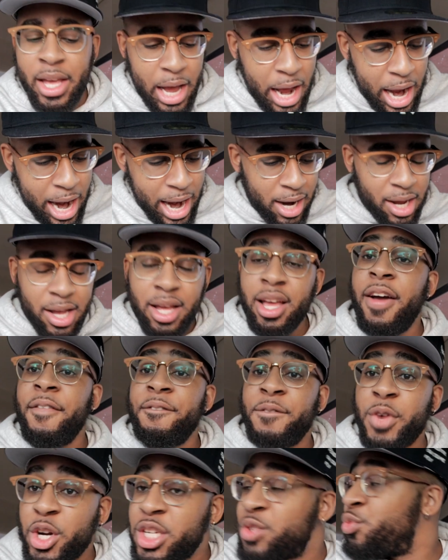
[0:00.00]
All right.
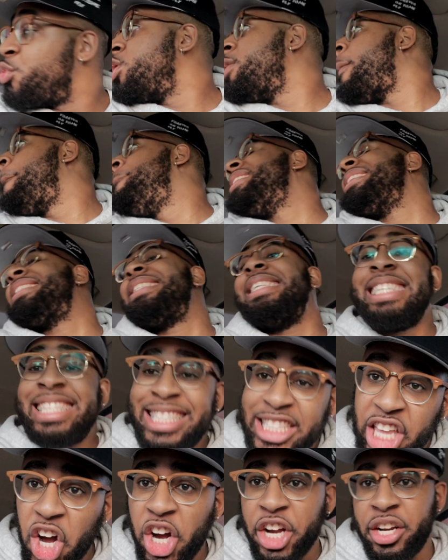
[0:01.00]
First rule of business
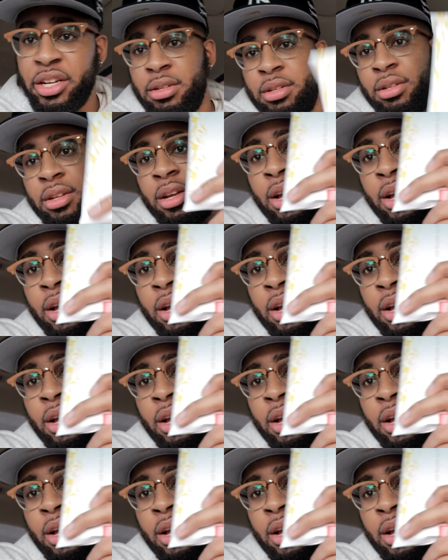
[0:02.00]
done.